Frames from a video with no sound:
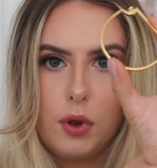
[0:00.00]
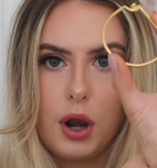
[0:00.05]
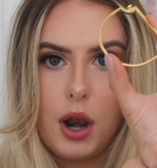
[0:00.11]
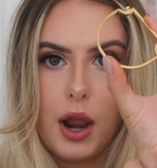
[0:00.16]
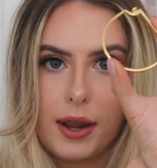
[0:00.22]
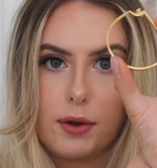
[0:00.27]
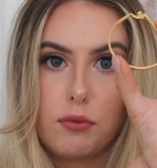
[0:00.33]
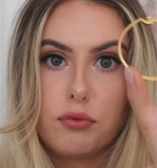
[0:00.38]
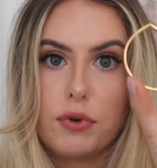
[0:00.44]

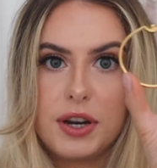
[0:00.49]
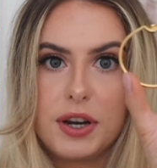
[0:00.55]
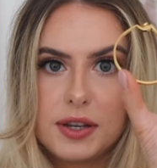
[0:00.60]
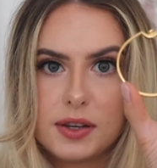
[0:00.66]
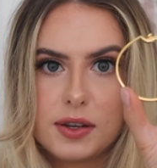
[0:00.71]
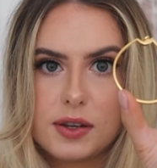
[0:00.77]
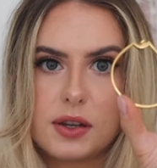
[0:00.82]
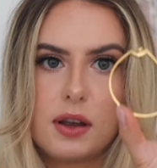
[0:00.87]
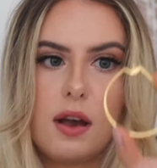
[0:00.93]
like
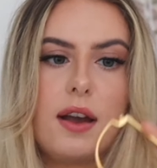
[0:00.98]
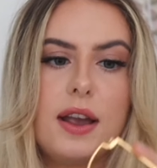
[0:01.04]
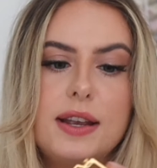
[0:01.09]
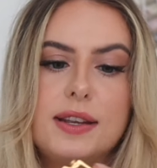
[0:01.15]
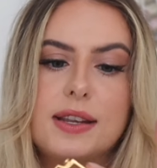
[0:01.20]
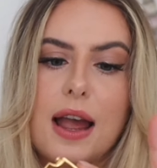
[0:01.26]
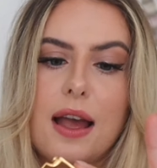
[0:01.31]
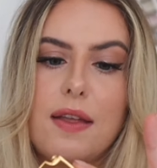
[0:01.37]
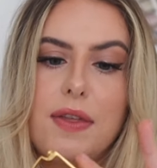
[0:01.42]
wrist
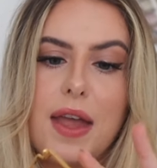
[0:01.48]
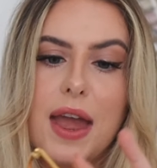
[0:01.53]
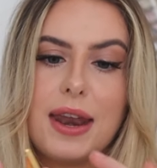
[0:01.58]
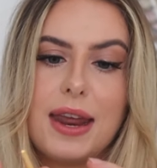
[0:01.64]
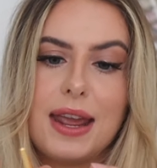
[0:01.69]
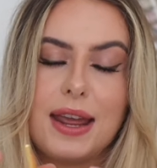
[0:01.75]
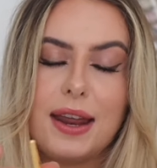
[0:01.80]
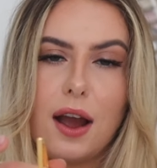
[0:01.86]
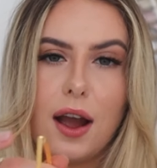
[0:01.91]
size, and then it,